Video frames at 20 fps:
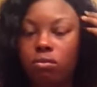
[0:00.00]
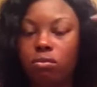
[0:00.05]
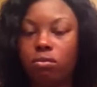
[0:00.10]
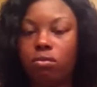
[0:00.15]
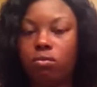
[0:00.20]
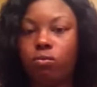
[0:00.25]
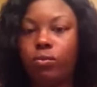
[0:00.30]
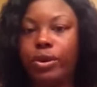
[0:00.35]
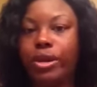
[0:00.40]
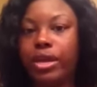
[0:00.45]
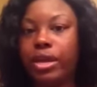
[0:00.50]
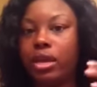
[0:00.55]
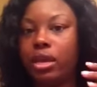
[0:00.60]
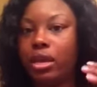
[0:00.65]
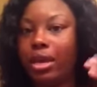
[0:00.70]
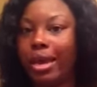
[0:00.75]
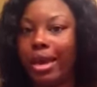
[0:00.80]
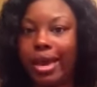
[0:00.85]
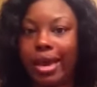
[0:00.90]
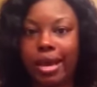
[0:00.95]
wig
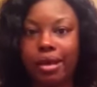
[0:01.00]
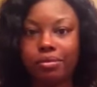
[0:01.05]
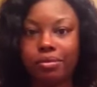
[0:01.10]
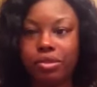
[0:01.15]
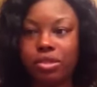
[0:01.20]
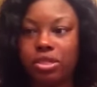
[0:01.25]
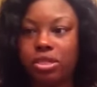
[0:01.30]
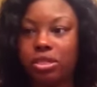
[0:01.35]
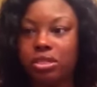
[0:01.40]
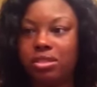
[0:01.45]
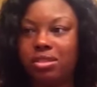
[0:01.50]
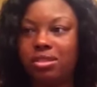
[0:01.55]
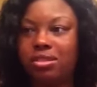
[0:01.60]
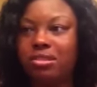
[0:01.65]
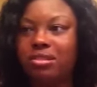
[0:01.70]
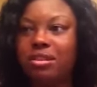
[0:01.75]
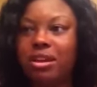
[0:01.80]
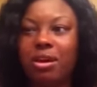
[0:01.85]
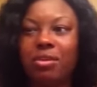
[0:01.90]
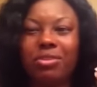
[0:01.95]
caps, just,
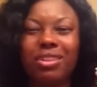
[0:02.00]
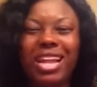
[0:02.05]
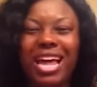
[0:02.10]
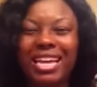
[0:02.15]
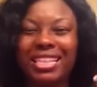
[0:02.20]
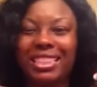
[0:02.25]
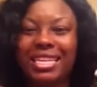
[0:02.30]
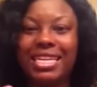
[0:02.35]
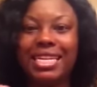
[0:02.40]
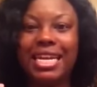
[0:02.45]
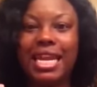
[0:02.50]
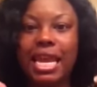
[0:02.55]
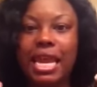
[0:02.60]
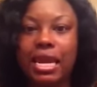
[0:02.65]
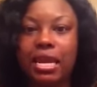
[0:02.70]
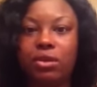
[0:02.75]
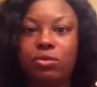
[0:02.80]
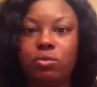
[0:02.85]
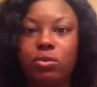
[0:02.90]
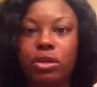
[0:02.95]
you know, like the
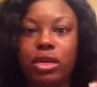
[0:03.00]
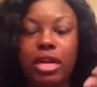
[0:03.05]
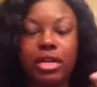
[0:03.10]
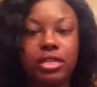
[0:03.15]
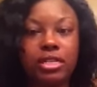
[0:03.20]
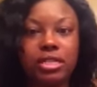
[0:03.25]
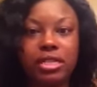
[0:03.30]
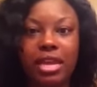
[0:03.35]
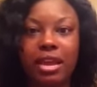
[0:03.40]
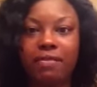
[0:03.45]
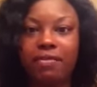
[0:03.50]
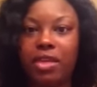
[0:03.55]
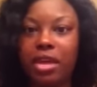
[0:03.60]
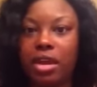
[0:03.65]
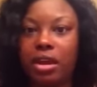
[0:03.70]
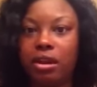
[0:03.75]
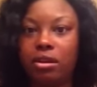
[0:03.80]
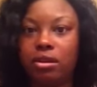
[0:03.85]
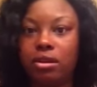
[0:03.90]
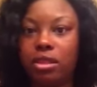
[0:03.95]
netted one. I just have
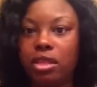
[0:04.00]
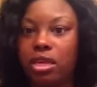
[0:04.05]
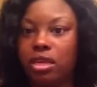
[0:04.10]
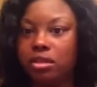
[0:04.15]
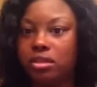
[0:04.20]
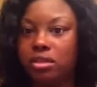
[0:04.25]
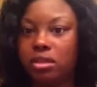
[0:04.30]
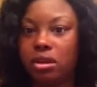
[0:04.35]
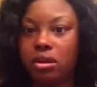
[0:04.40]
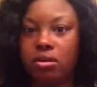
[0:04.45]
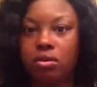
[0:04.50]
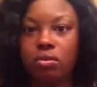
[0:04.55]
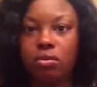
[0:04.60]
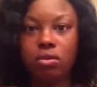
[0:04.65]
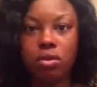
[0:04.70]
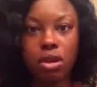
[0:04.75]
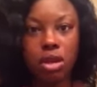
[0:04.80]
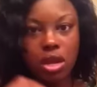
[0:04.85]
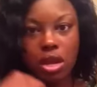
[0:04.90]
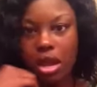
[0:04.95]
that under there. So
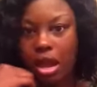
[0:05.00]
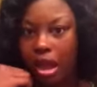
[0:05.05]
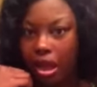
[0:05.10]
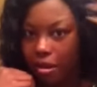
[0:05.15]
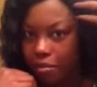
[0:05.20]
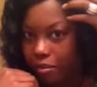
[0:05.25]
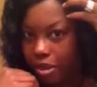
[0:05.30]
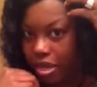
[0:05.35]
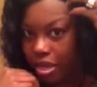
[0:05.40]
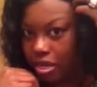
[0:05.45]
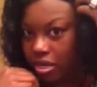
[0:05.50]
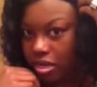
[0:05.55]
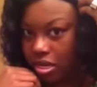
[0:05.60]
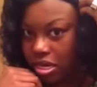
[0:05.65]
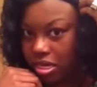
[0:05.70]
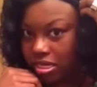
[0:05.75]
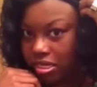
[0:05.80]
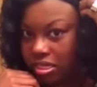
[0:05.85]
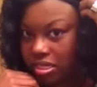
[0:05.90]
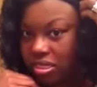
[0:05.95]
I mean,
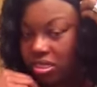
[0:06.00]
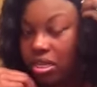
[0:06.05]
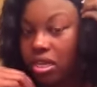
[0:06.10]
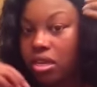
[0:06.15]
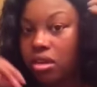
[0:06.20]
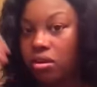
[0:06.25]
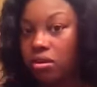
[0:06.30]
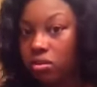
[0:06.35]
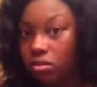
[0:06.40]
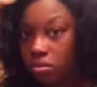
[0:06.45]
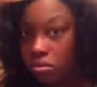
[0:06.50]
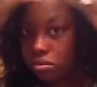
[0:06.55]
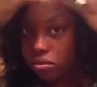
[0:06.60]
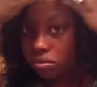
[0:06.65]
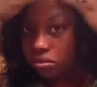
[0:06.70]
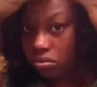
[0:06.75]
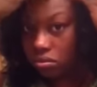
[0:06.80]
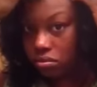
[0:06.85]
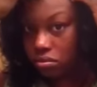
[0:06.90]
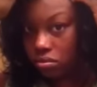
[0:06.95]
it's still
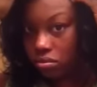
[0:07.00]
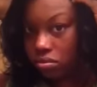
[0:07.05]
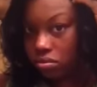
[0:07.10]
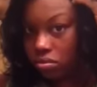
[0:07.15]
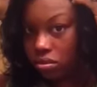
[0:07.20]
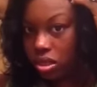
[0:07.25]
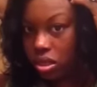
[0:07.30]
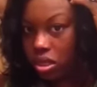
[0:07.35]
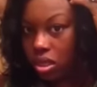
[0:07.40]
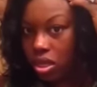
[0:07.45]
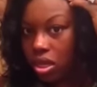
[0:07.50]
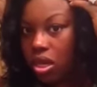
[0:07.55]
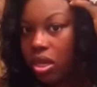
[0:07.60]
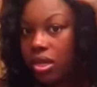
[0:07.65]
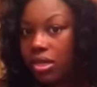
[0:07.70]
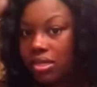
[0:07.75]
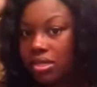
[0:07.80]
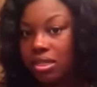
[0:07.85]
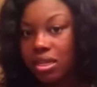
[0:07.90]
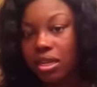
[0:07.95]

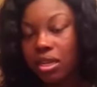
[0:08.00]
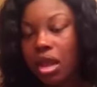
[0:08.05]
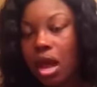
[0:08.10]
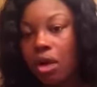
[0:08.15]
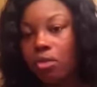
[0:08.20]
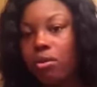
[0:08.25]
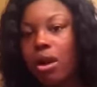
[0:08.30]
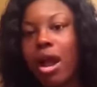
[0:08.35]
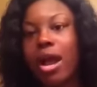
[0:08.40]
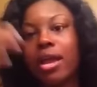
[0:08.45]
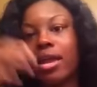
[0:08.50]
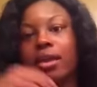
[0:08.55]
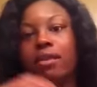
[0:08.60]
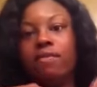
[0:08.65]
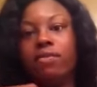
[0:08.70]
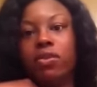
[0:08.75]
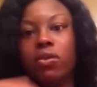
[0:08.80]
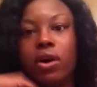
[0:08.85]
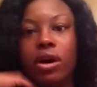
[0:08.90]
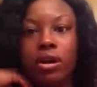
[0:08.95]
all right,
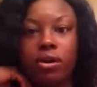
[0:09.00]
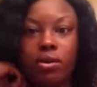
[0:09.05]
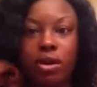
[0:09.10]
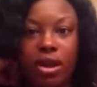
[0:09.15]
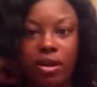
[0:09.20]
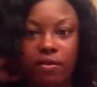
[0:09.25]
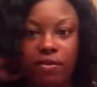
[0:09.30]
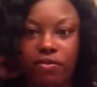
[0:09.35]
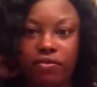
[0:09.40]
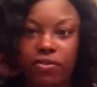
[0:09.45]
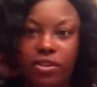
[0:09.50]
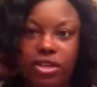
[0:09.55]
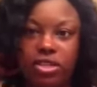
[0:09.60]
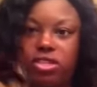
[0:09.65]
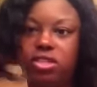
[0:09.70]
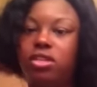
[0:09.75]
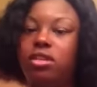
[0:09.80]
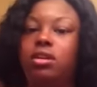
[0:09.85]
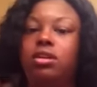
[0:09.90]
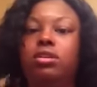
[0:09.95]
even though I don't have a flesh
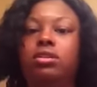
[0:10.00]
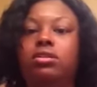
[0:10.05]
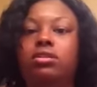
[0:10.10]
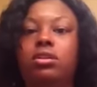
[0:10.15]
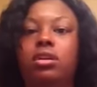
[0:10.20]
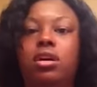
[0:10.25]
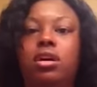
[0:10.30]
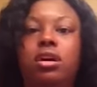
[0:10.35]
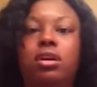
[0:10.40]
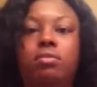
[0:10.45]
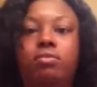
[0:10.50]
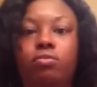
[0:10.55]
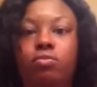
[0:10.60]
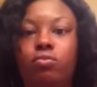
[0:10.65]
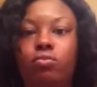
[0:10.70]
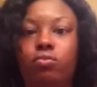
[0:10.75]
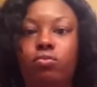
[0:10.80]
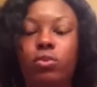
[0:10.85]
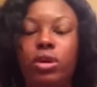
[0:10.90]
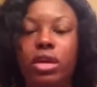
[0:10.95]
colored
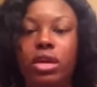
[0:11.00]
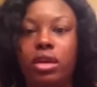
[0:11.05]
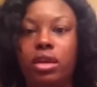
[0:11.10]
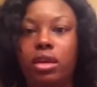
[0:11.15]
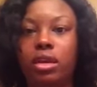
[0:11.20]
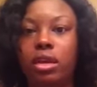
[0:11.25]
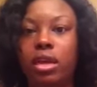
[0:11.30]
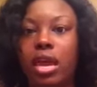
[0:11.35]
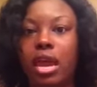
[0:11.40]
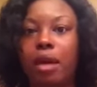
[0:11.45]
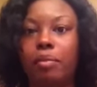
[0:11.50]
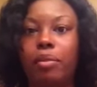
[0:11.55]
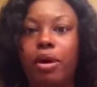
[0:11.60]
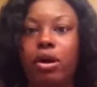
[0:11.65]
wig cap